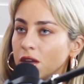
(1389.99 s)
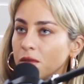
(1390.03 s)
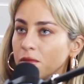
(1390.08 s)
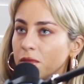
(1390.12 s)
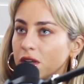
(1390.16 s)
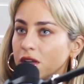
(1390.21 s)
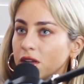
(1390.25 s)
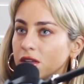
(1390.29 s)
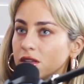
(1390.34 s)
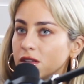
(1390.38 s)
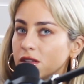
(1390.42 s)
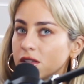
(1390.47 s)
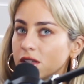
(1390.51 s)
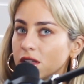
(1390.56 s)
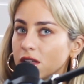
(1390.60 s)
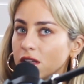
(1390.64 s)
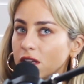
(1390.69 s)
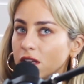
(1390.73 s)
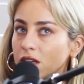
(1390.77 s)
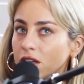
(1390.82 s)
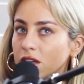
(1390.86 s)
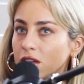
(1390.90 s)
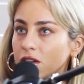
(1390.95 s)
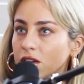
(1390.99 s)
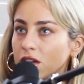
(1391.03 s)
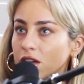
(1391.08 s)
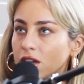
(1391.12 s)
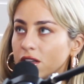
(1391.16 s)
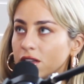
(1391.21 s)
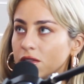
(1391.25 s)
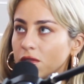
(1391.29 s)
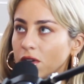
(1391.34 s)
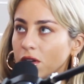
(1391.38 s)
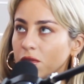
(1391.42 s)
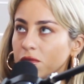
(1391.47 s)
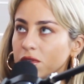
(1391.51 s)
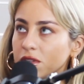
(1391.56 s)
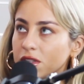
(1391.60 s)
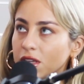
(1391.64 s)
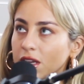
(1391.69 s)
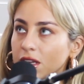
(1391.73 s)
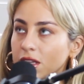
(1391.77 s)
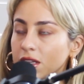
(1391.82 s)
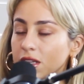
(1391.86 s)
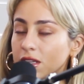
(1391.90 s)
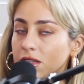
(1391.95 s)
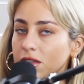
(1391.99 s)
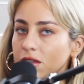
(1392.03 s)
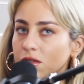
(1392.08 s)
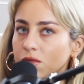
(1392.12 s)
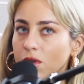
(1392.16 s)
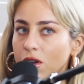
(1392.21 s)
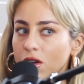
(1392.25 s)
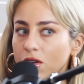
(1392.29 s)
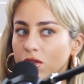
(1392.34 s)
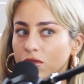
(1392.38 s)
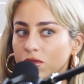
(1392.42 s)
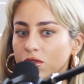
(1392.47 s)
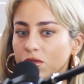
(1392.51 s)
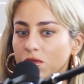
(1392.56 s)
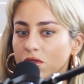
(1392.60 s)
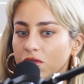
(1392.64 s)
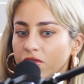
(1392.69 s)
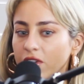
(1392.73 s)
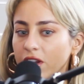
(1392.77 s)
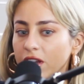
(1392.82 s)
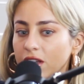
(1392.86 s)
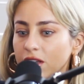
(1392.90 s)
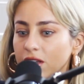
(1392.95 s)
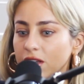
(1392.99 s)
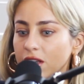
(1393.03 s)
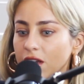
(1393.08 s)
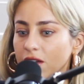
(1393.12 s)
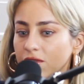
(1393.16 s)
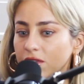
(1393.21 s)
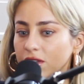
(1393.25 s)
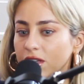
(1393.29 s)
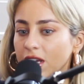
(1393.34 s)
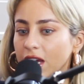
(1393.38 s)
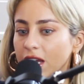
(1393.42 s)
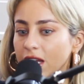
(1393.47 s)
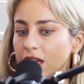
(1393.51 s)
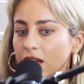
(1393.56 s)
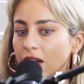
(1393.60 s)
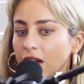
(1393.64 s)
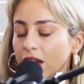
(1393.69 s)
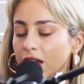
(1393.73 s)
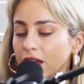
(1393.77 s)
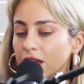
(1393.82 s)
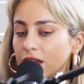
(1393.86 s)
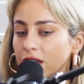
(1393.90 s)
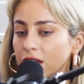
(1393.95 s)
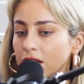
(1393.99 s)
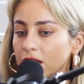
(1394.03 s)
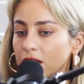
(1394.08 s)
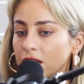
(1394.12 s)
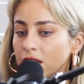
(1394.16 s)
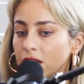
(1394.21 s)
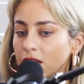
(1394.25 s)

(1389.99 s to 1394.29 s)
Because, and I was saying this as well to a friend the other day, like,